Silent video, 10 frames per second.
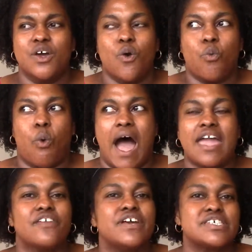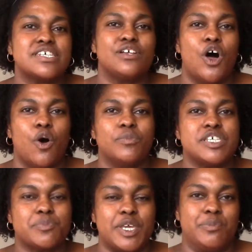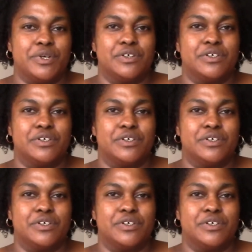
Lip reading: Why are there still homeless people?